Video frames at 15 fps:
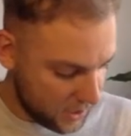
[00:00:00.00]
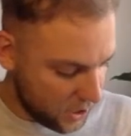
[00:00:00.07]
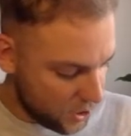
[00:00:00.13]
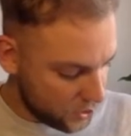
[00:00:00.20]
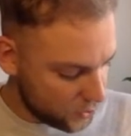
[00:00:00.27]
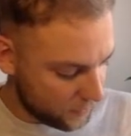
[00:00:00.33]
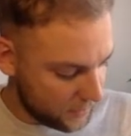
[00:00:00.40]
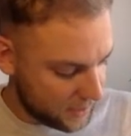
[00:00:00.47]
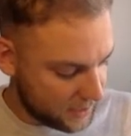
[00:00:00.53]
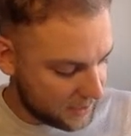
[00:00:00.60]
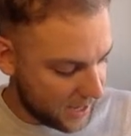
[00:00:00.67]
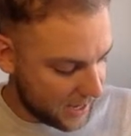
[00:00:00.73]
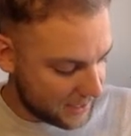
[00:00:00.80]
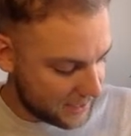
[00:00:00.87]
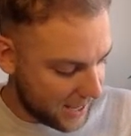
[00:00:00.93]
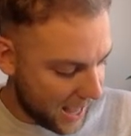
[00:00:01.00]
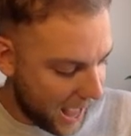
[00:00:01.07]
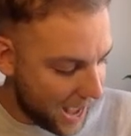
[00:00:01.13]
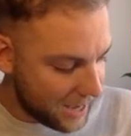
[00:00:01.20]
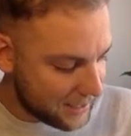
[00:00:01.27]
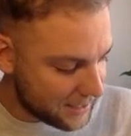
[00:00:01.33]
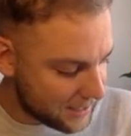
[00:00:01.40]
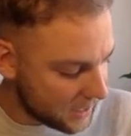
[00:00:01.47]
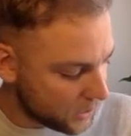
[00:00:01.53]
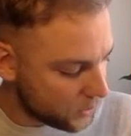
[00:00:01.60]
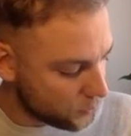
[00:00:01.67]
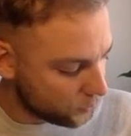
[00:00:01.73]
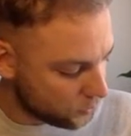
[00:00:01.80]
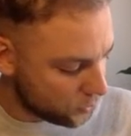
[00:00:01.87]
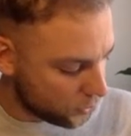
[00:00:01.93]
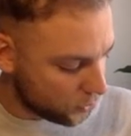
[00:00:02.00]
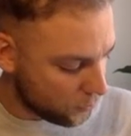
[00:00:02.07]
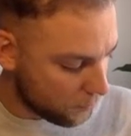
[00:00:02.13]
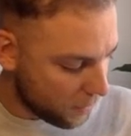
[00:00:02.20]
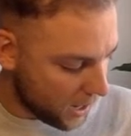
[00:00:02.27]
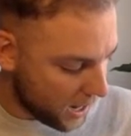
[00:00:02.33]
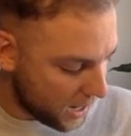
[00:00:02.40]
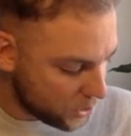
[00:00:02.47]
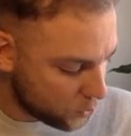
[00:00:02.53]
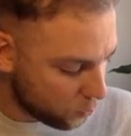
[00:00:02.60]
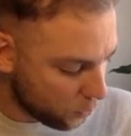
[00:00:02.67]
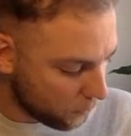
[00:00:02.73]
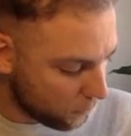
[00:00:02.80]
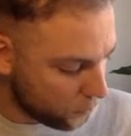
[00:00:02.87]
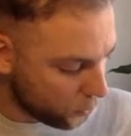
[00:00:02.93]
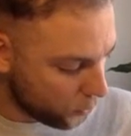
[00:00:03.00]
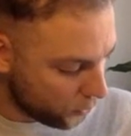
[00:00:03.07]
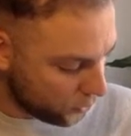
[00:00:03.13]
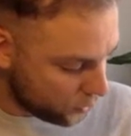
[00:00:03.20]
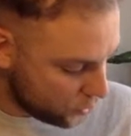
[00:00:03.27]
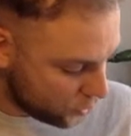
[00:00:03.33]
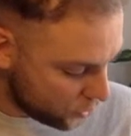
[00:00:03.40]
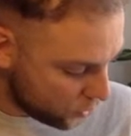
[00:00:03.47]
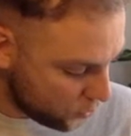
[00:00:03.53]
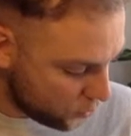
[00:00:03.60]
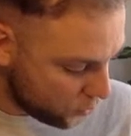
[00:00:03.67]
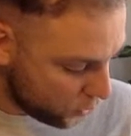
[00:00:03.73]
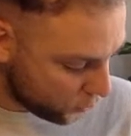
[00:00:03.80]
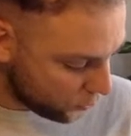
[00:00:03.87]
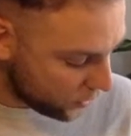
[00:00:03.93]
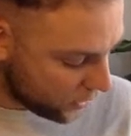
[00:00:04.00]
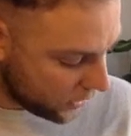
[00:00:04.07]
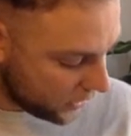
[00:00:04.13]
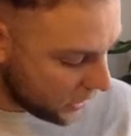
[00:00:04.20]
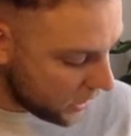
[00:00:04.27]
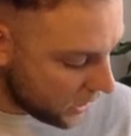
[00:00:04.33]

so in this case x is equal to minus 1.23